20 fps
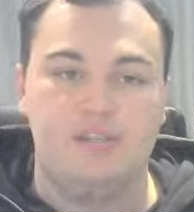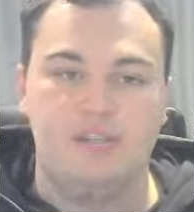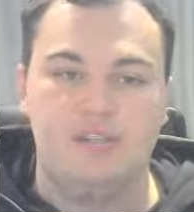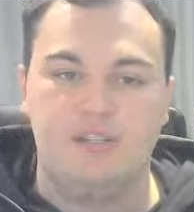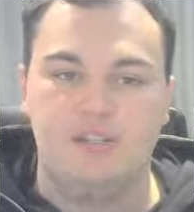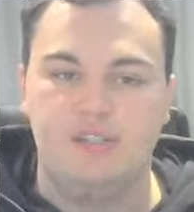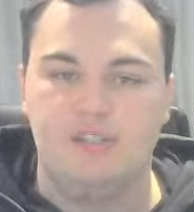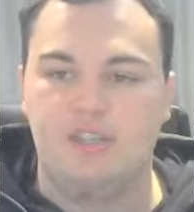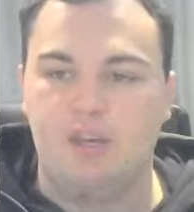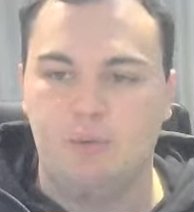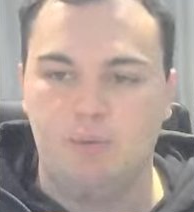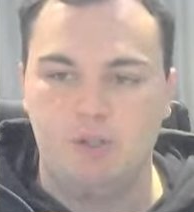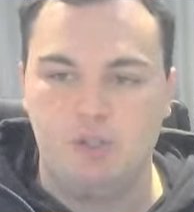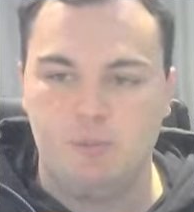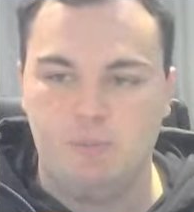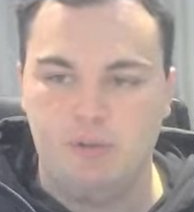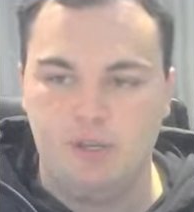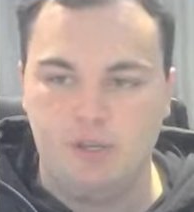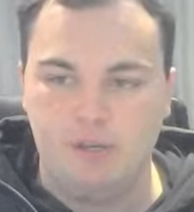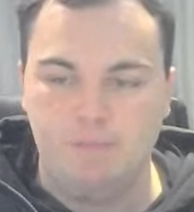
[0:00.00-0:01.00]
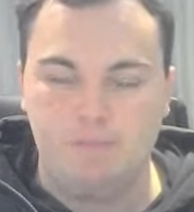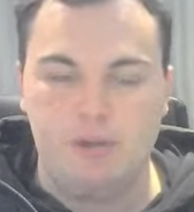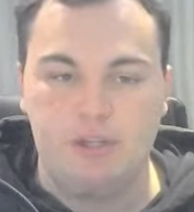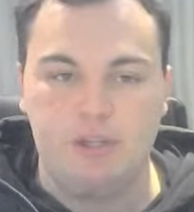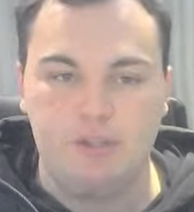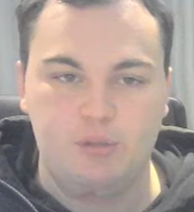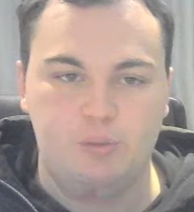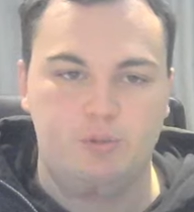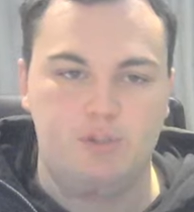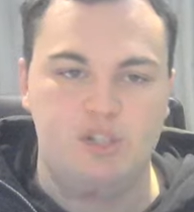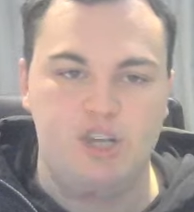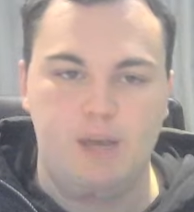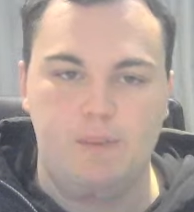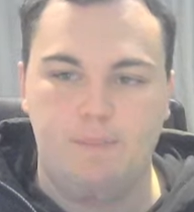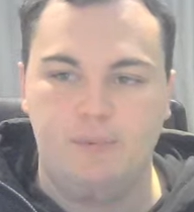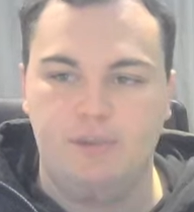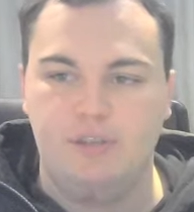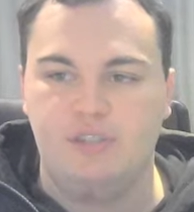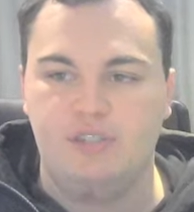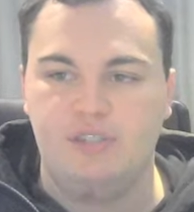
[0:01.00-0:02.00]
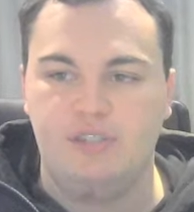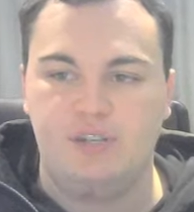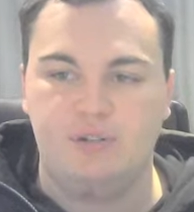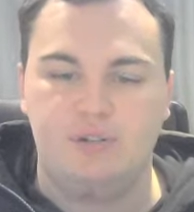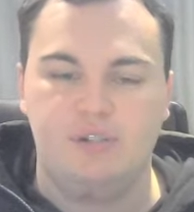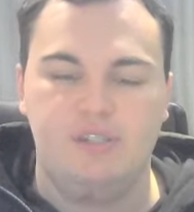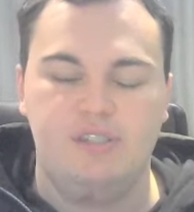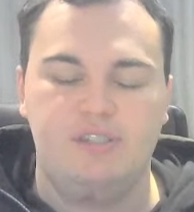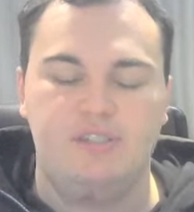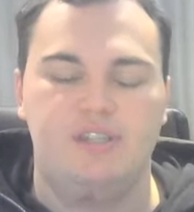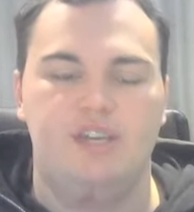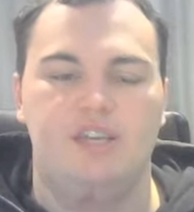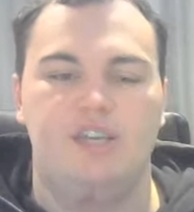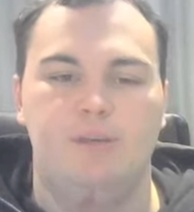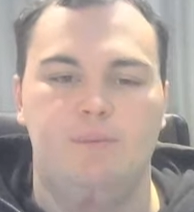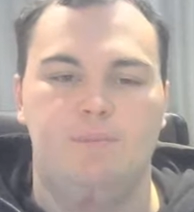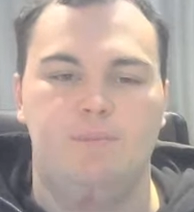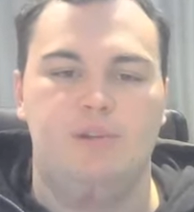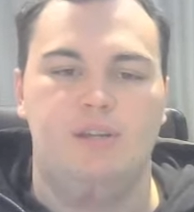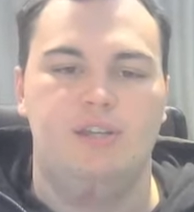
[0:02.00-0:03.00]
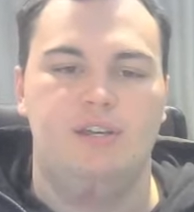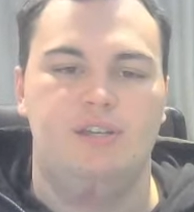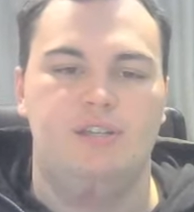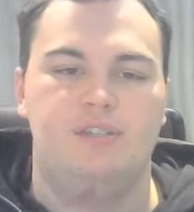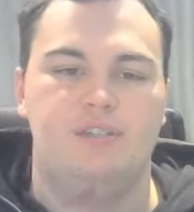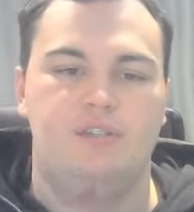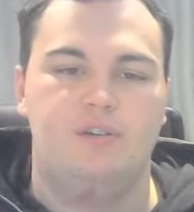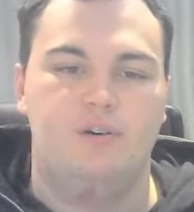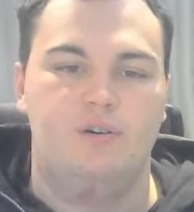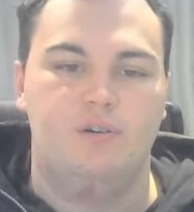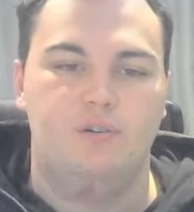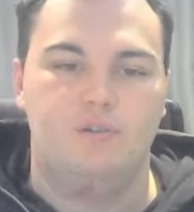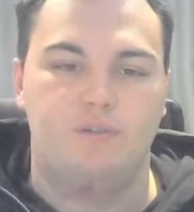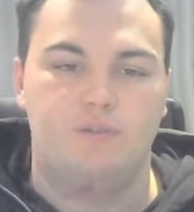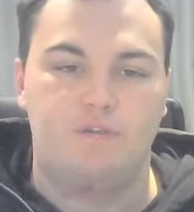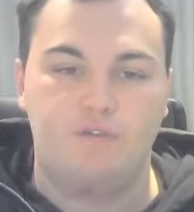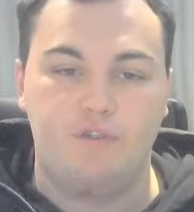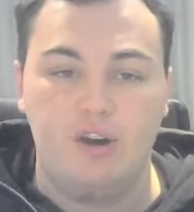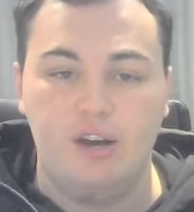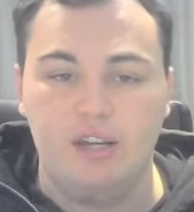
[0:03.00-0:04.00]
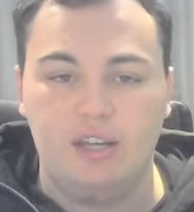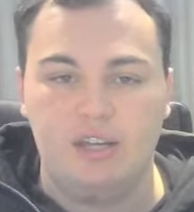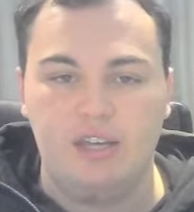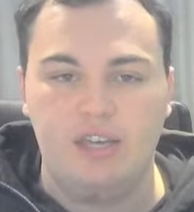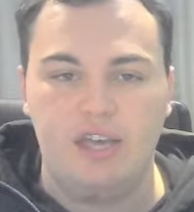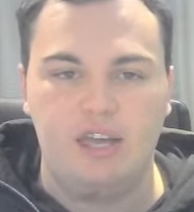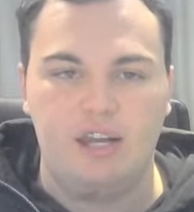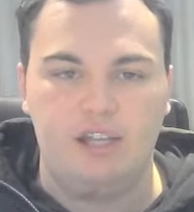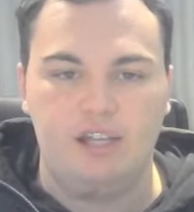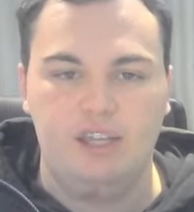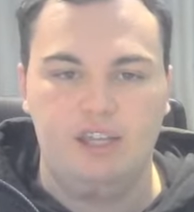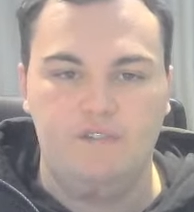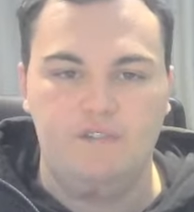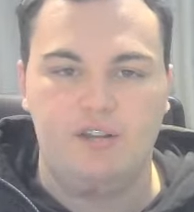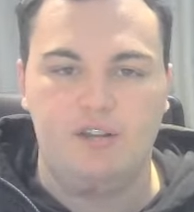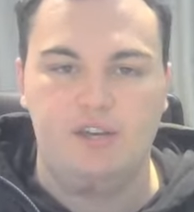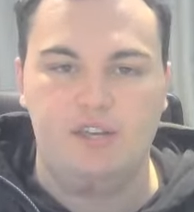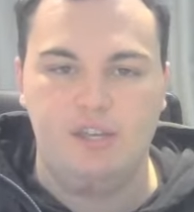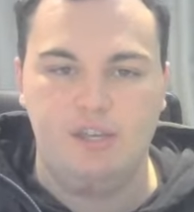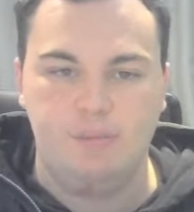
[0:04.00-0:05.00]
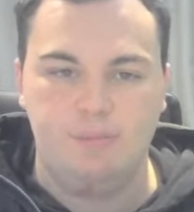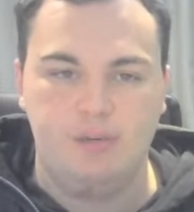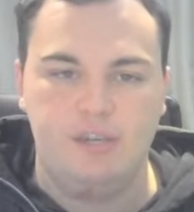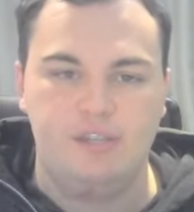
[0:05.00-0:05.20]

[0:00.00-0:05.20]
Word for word: It is going to be Bellator Champion Series taking place on Friday at 11 a.m.